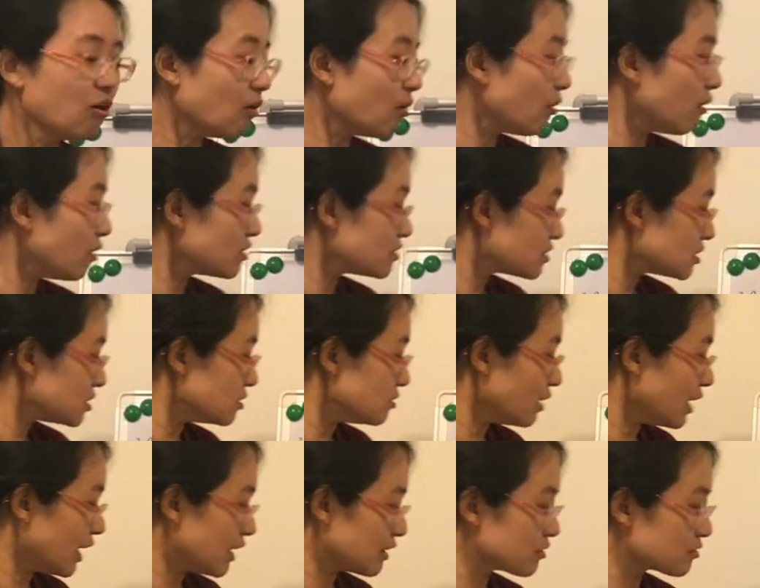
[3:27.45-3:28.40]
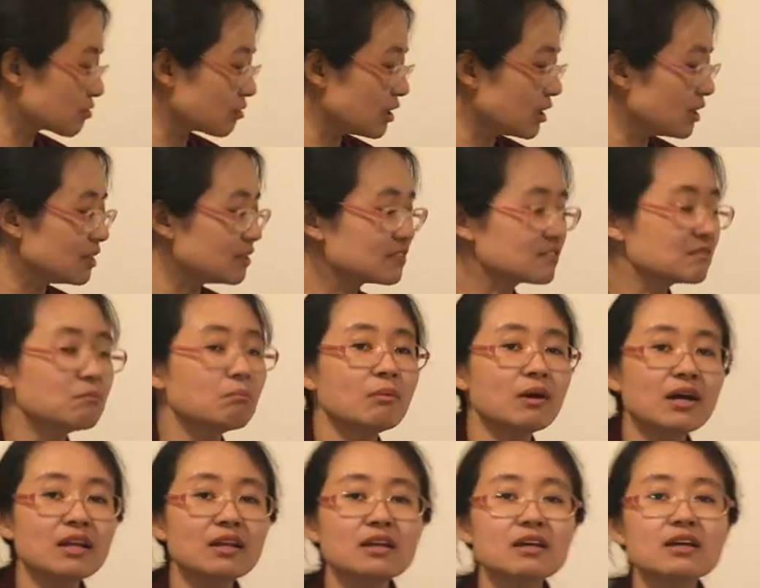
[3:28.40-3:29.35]
Osteoarthritis
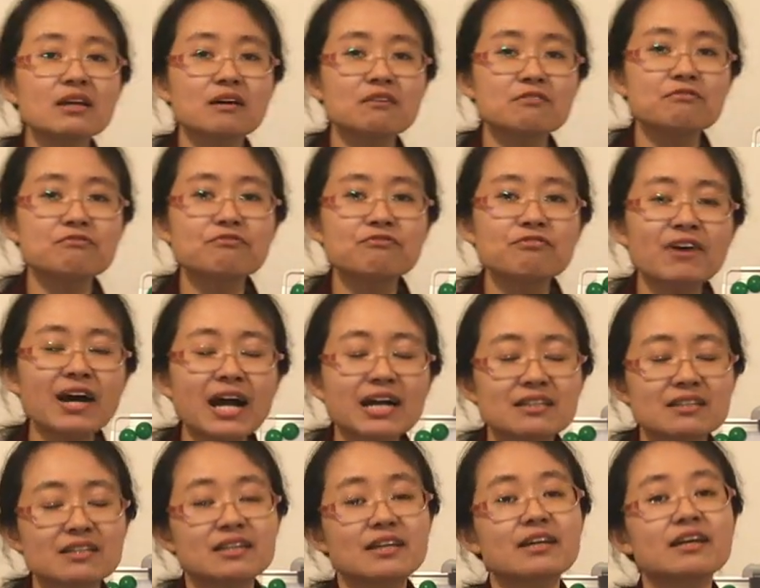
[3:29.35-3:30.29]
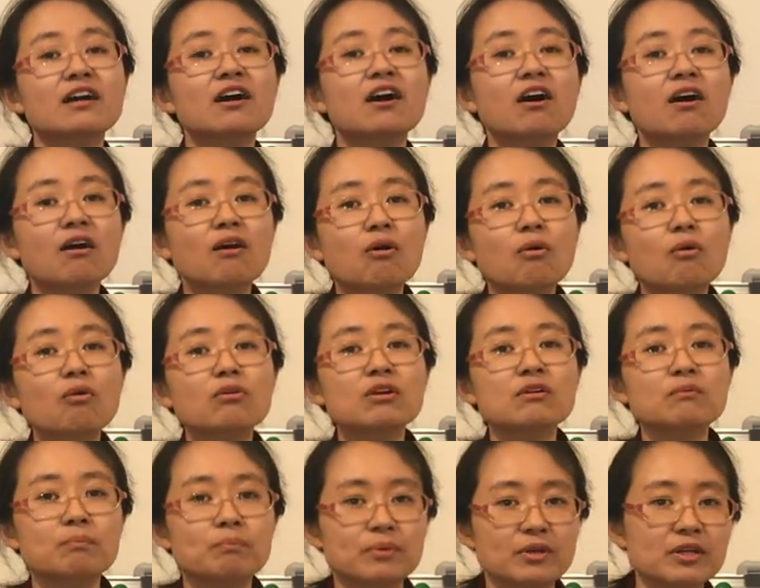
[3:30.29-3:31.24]
mainly affect the
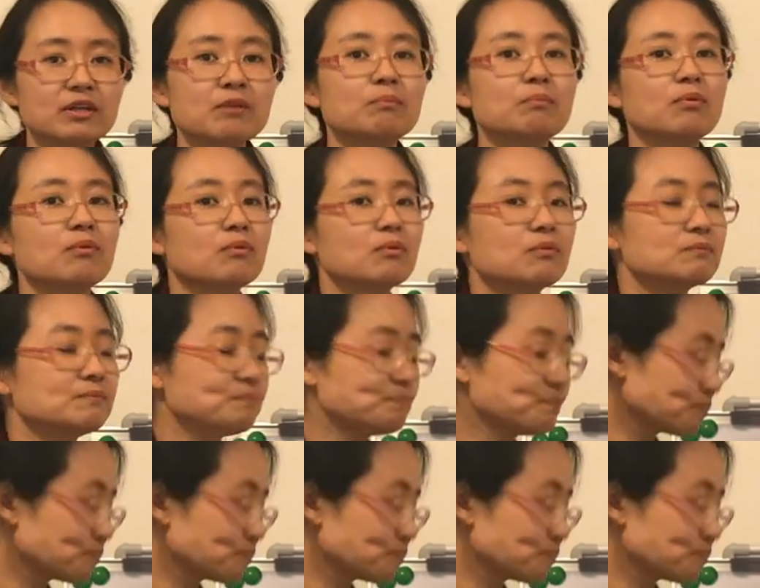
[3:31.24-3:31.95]
older people.